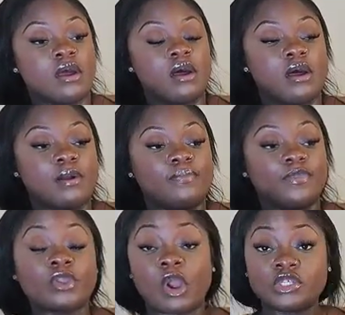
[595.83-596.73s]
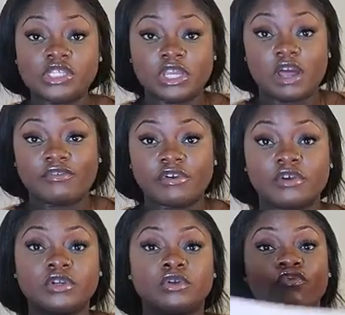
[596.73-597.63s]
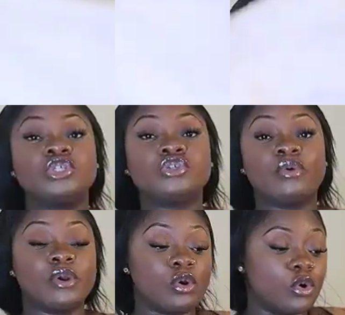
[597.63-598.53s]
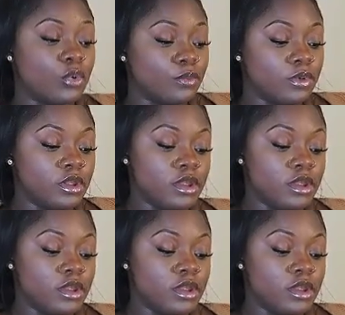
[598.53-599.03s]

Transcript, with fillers: um kirsty cover for when she's going home